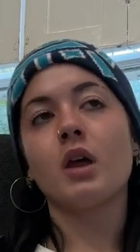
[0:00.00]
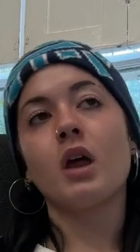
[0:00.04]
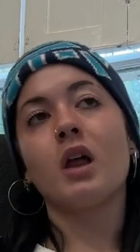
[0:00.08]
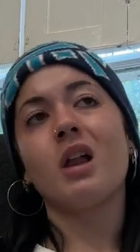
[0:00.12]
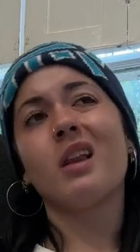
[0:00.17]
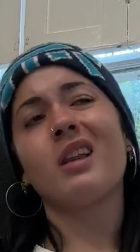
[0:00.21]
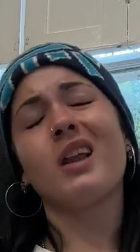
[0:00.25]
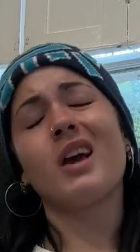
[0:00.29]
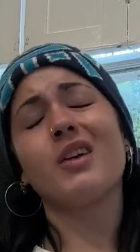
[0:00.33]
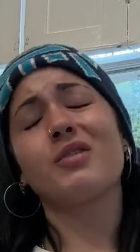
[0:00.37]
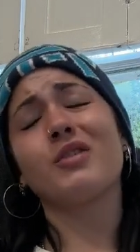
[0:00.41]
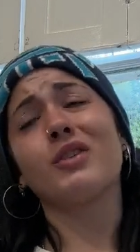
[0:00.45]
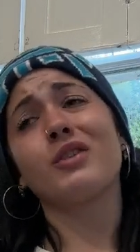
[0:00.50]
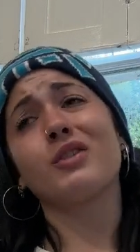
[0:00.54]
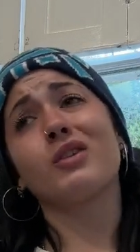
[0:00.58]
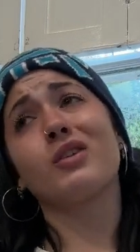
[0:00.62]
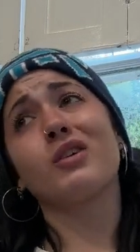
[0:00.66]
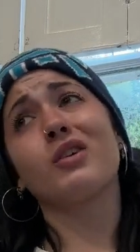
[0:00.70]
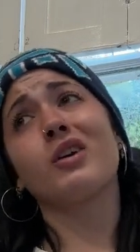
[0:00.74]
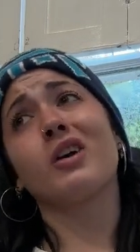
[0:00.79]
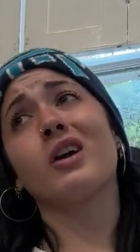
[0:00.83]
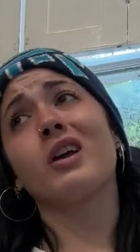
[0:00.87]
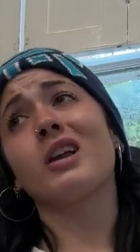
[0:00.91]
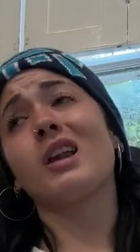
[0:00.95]
life is
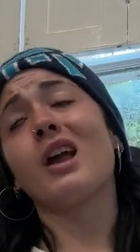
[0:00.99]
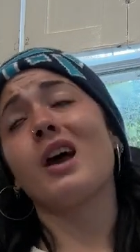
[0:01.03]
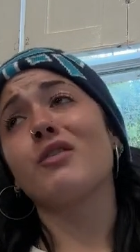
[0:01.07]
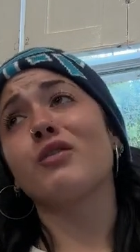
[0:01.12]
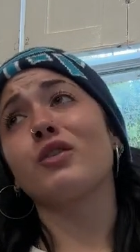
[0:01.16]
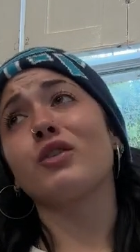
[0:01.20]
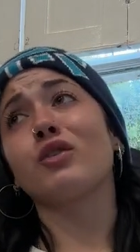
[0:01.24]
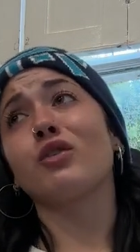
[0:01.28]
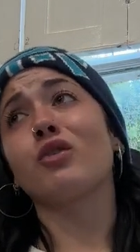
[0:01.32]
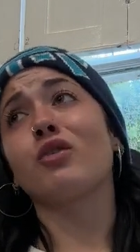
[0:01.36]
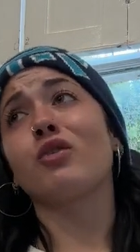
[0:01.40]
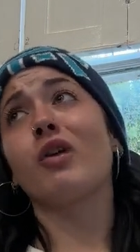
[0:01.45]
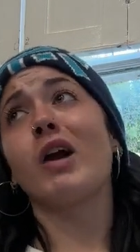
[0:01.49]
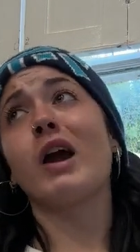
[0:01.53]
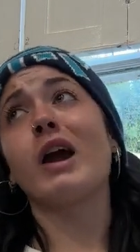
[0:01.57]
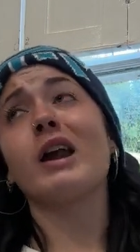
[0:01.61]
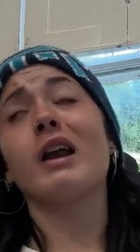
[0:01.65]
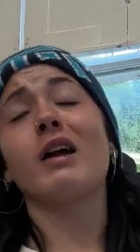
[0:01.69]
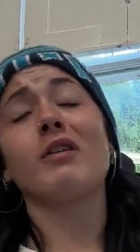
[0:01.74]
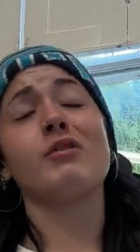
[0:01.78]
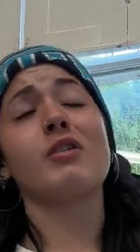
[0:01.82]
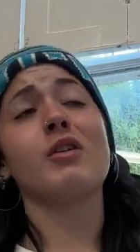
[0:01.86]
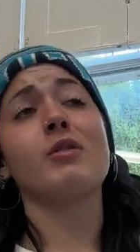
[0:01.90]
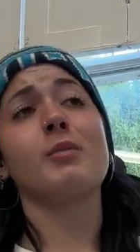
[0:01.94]
good, life is great,
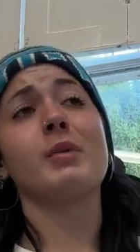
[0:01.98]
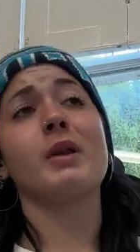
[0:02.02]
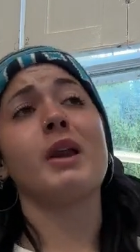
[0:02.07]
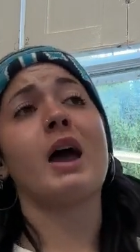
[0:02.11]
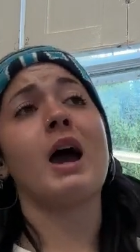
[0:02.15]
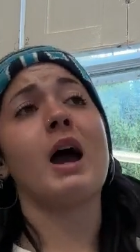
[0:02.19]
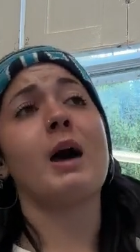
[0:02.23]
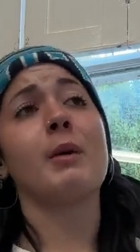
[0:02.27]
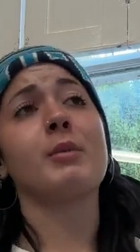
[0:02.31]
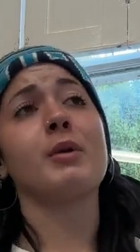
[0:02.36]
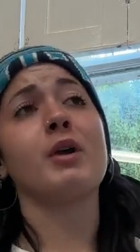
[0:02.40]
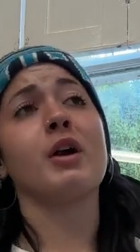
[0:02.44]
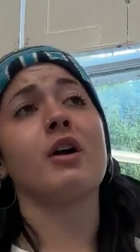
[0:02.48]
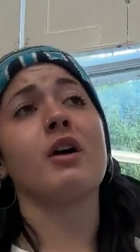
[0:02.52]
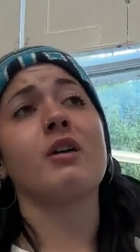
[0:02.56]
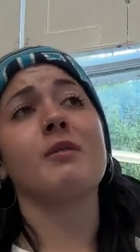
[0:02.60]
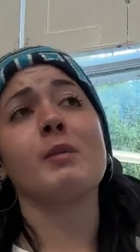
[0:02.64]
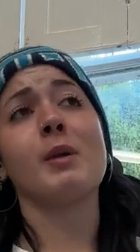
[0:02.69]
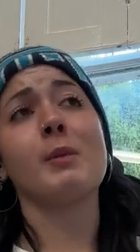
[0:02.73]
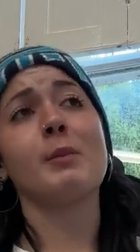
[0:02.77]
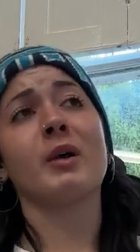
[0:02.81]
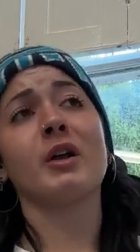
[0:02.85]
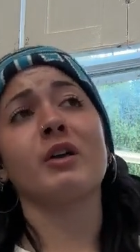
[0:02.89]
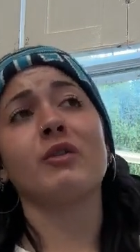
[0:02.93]
I've never been happier, I'm
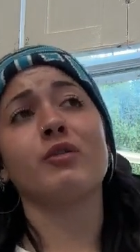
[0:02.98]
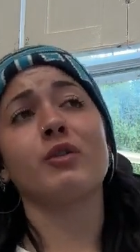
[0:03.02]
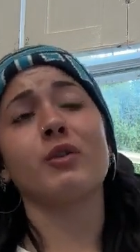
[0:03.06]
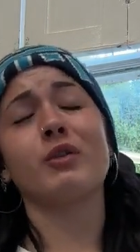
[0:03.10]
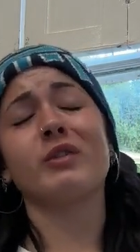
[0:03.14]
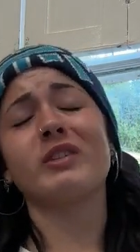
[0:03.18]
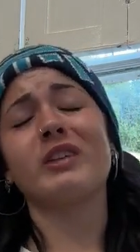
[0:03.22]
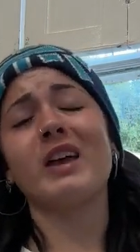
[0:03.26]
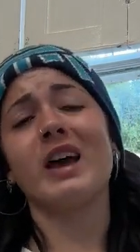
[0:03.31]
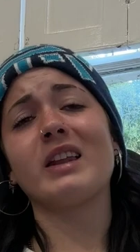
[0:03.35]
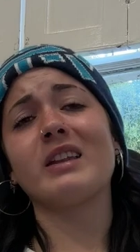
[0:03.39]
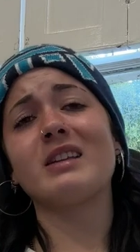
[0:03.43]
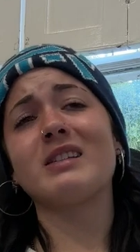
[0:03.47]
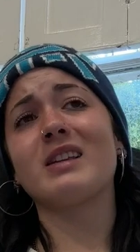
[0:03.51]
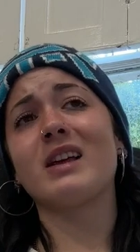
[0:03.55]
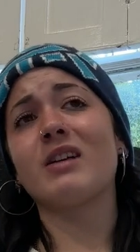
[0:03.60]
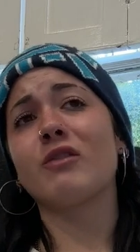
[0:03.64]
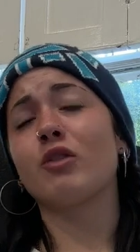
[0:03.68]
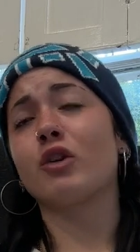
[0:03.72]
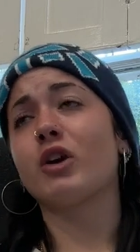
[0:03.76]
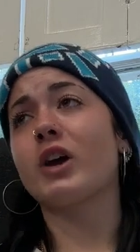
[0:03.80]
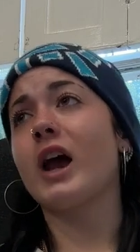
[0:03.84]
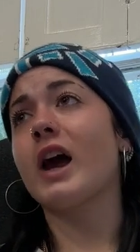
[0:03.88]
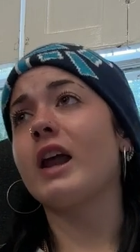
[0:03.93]
never gonna feel sadness
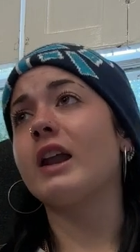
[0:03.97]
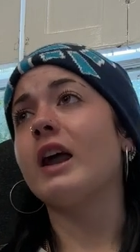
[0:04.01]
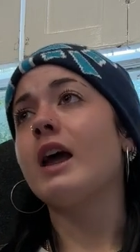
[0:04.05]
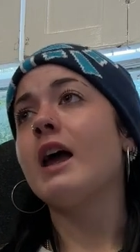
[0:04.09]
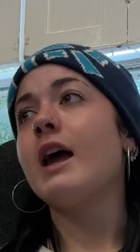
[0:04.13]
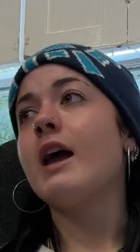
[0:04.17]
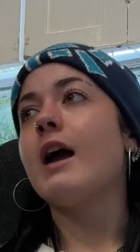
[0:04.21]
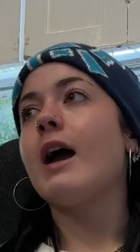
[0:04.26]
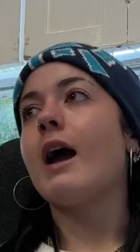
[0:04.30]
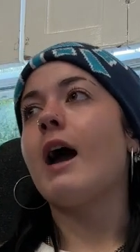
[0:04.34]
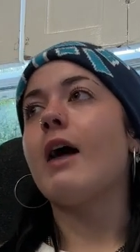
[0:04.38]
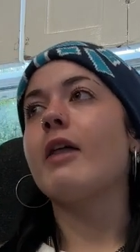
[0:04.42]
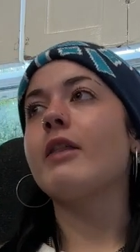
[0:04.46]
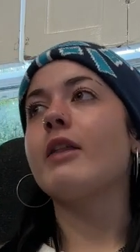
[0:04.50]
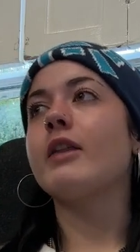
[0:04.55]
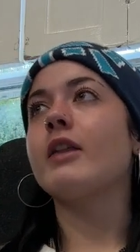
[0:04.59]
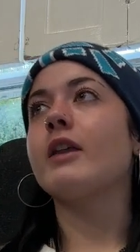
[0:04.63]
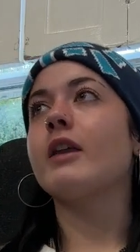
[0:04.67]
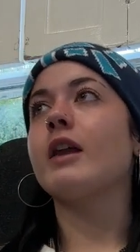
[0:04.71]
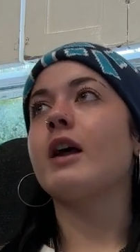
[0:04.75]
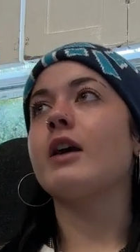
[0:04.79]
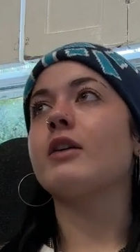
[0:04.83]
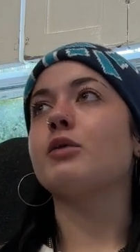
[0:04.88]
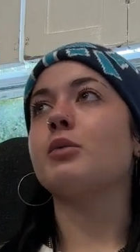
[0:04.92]
ever again. And then
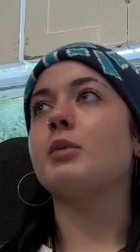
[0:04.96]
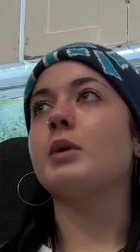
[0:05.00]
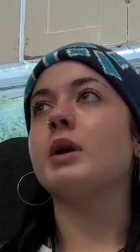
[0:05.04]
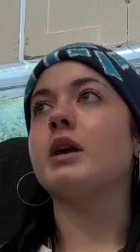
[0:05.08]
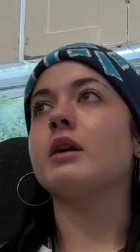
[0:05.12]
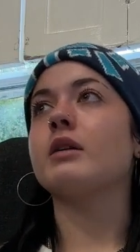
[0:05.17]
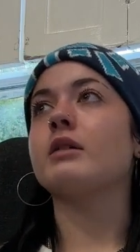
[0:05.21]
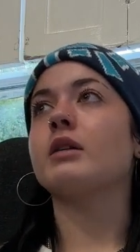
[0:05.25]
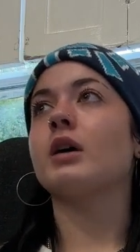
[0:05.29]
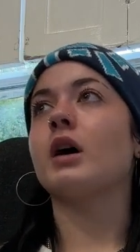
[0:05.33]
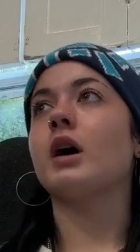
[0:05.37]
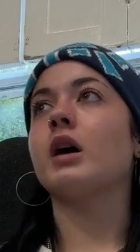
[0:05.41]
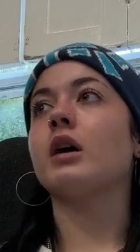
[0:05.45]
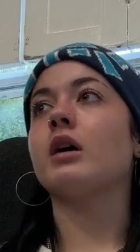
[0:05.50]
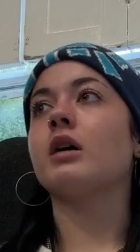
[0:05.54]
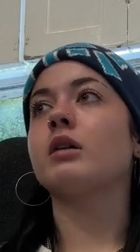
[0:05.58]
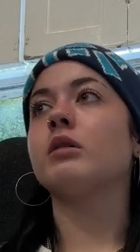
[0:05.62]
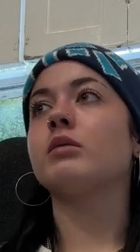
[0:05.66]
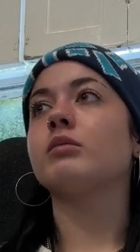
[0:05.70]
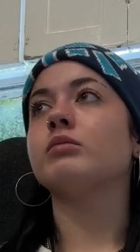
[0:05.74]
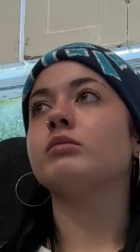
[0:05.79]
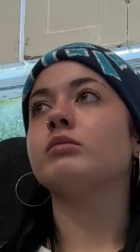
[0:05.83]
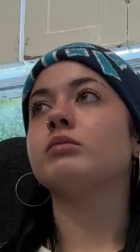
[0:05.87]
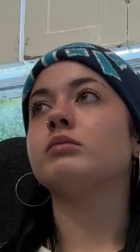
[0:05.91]
the next week it's like,